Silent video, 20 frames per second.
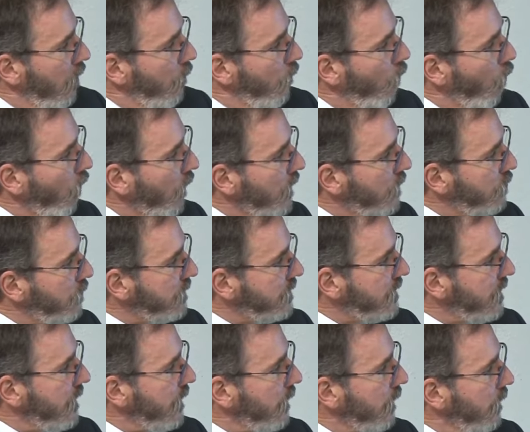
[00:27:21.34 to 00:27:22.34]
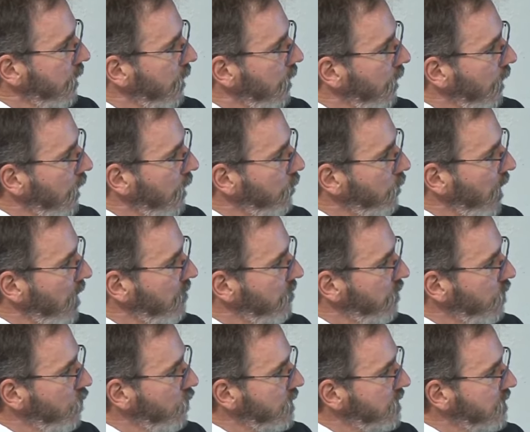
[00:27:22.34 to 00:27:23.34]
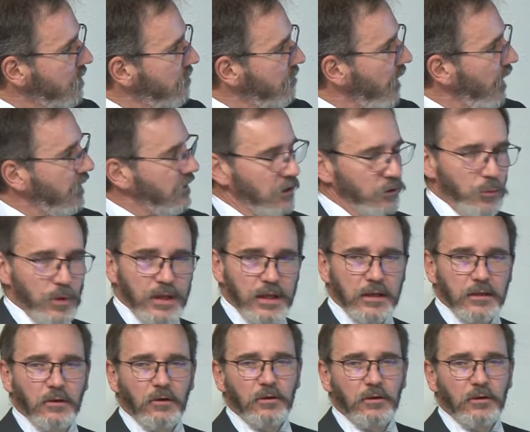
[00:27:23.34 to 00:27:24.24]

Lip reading: More interesting, in my view, is the fact that we can